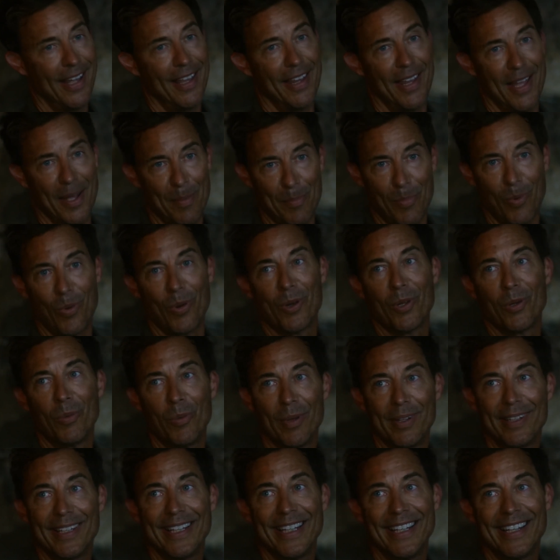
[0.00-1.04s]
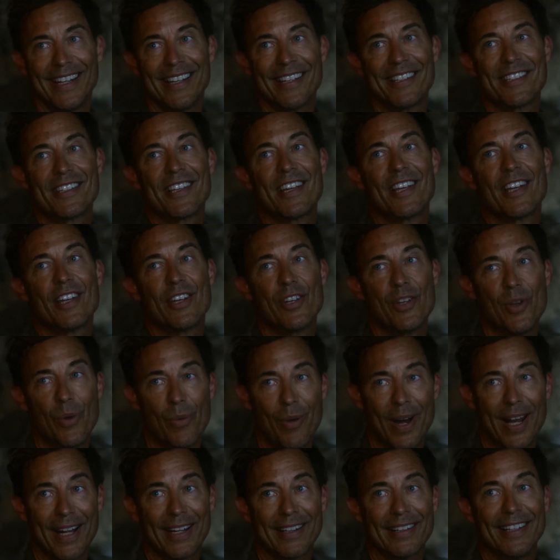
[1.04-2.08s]
and that portal will lead us
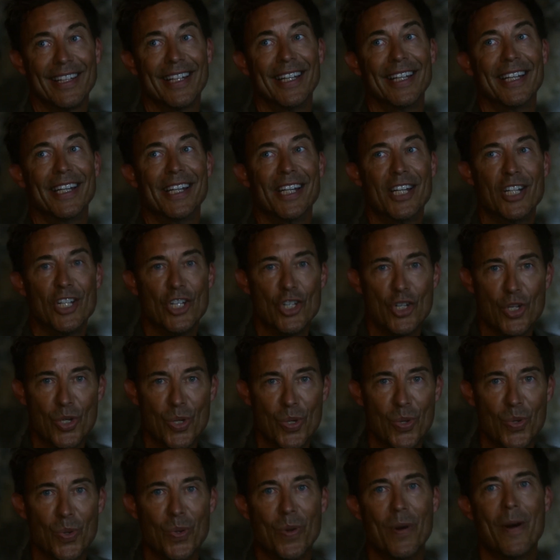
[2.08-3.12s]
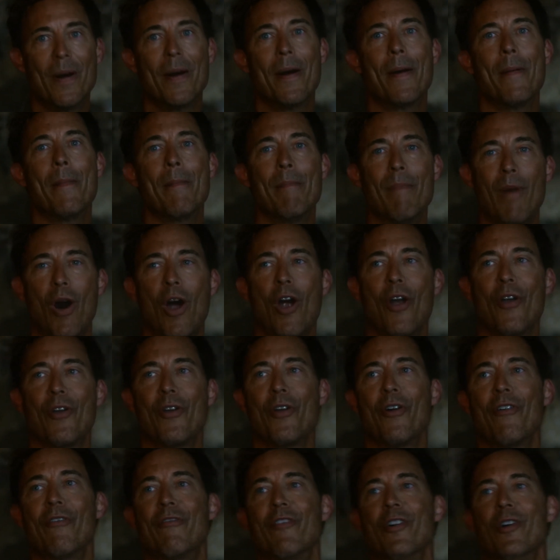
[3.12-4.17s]
directly to
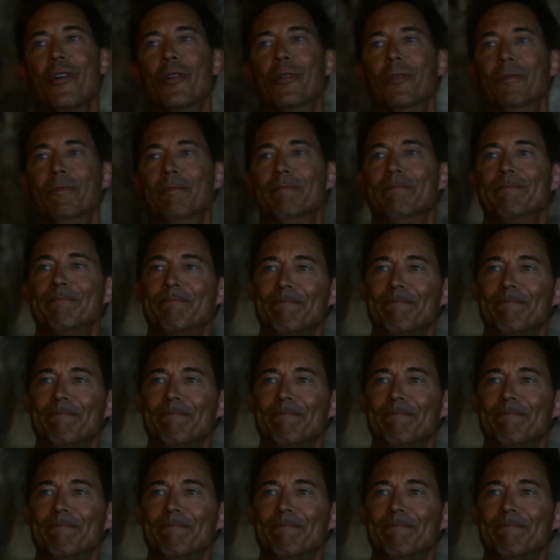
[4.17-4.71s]
Marnovo.